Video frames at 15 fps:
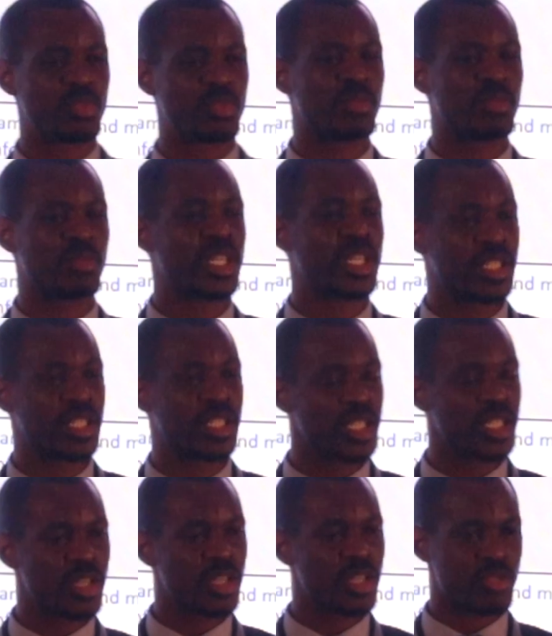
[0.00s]
remain
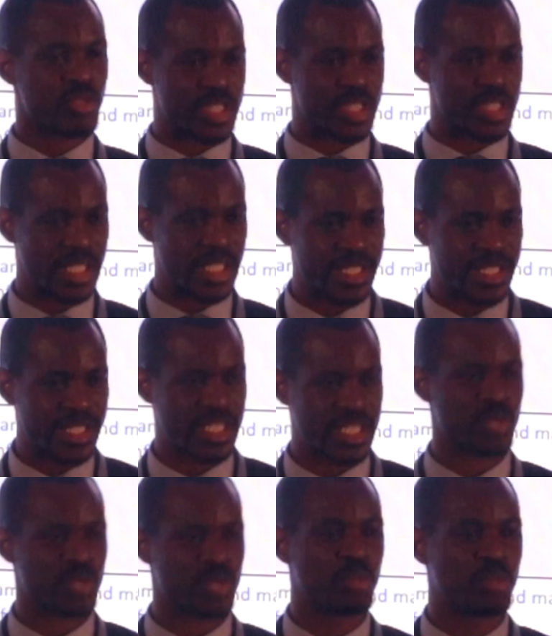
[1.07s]
resilient as
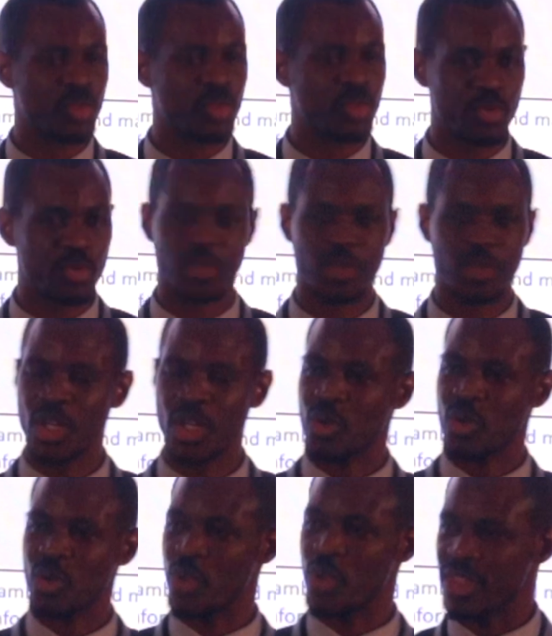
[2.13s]
we move
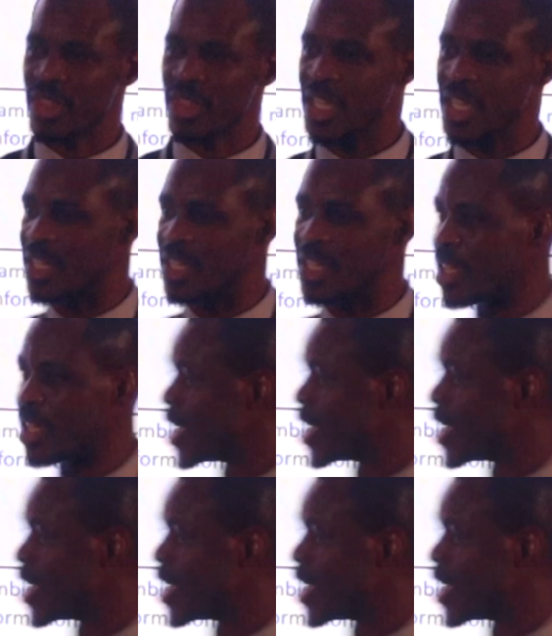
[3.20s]
within